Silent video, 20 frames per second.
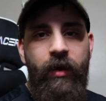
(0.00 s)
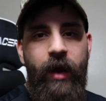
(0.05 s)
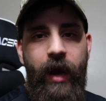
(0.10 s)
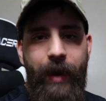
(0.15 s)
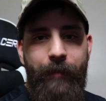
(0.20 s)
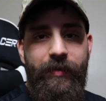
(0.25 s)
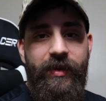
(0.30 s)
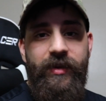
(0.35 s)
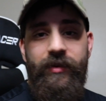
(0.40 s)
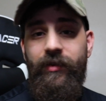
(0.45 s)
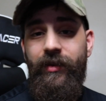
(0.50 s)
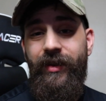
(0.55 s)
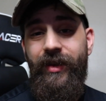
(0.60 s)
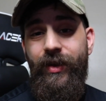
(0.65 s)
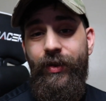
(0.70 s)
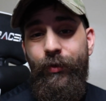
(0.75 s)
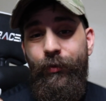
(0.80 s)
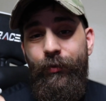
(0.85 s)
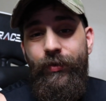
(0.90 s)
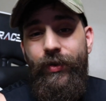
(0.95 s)
I mean,
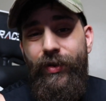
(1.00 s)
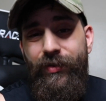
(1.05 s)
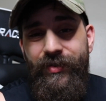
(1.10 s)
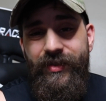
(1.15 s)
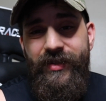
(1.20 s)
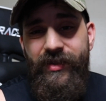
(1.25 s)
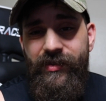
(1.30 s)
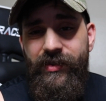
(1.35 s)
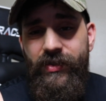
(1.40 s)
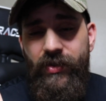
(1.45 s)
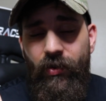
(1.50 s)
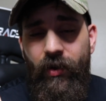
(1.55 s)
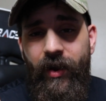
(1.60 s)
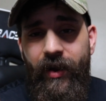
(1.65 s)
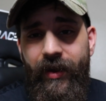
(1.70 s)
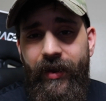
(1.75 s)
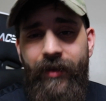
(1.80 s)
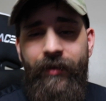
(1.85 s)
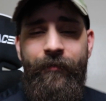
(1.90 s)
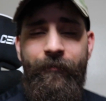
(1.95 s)
you don't know until you try
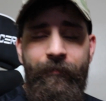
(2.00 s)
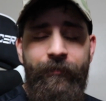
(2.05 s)
it.